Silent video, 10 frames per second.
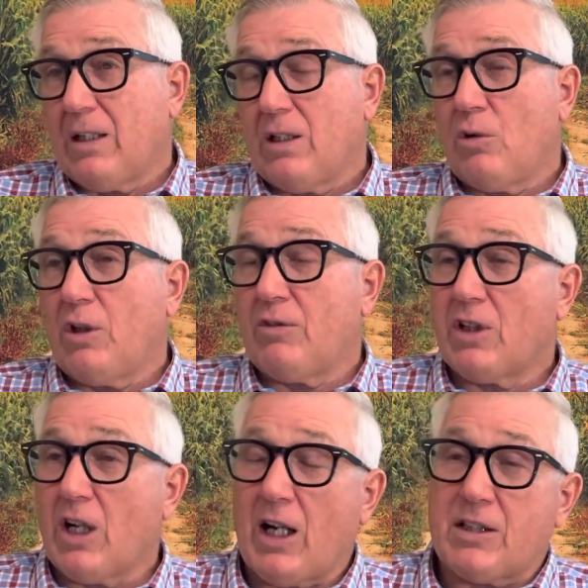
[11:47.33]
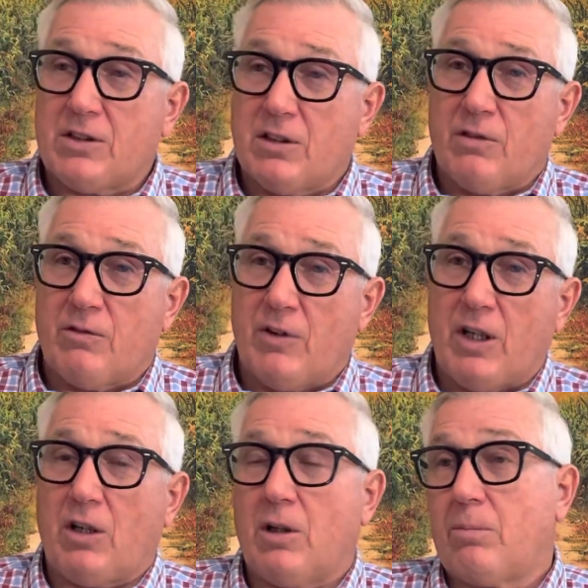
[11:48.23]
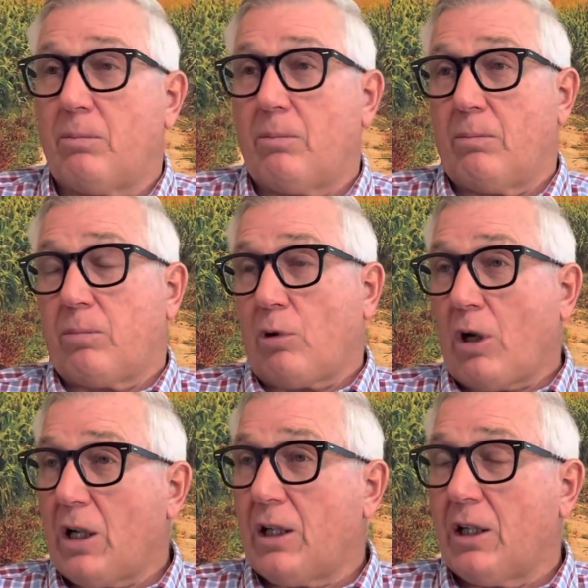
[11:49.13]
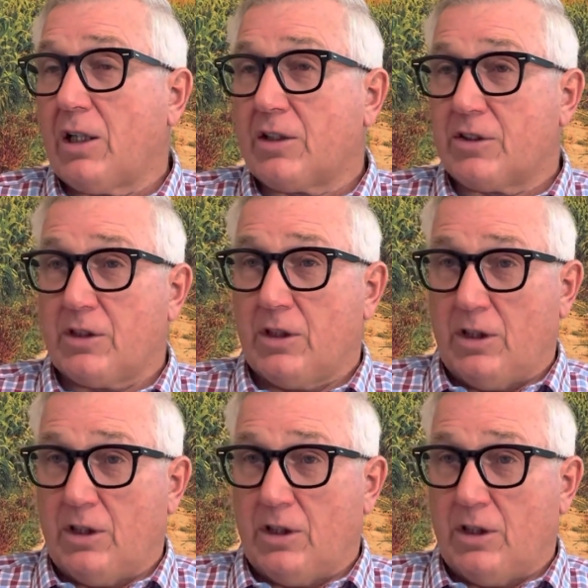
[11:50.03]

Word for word: We've got to develop products